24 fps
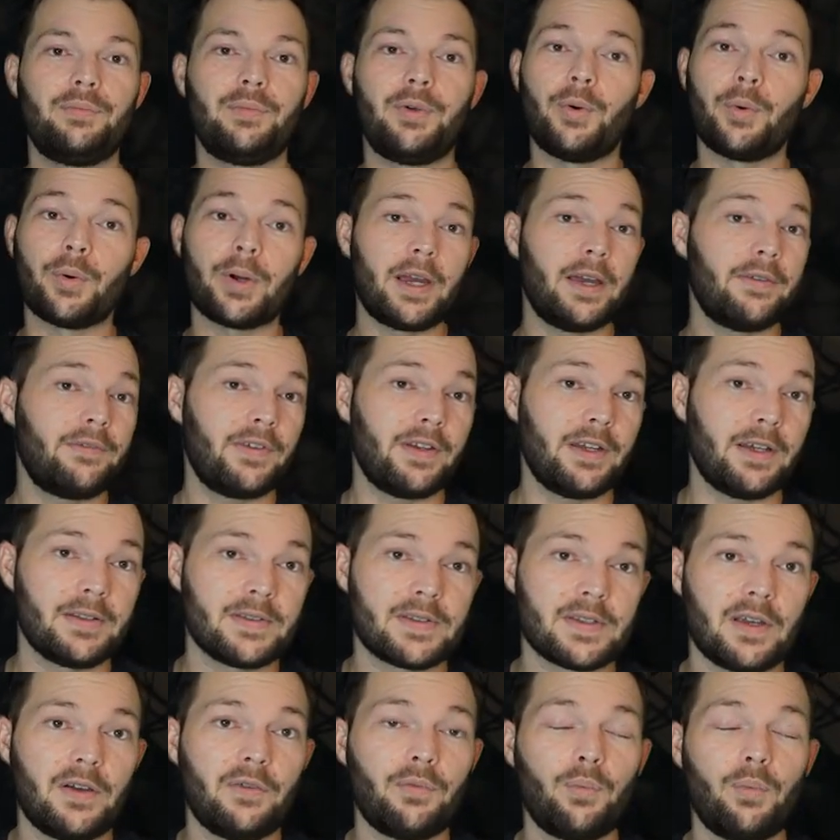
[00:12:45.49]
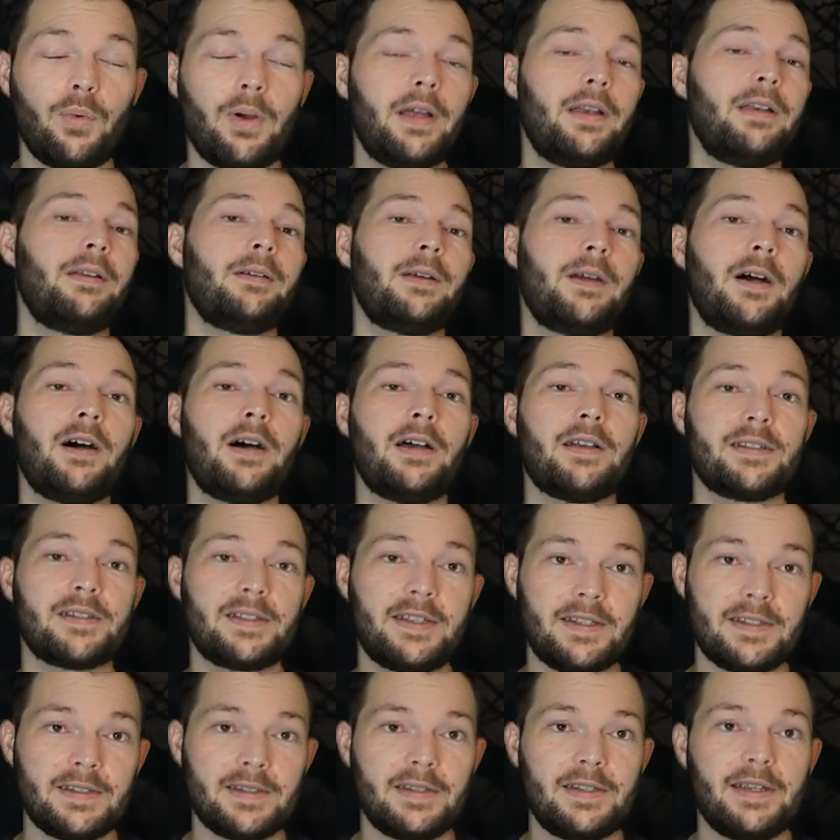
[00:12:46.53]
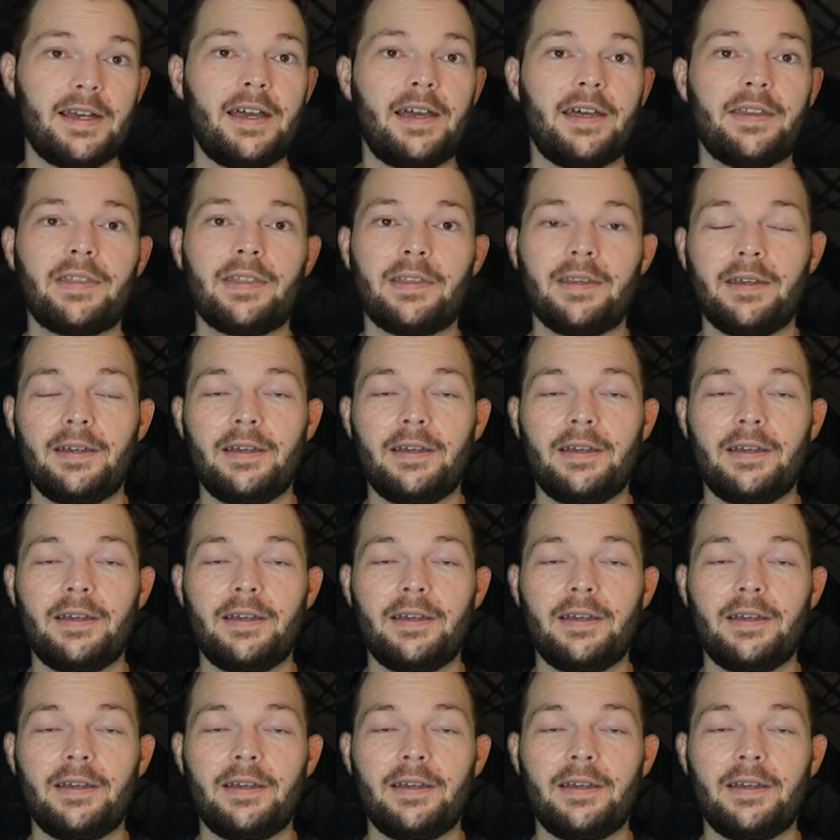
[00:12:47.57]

or evidence of what caused his death.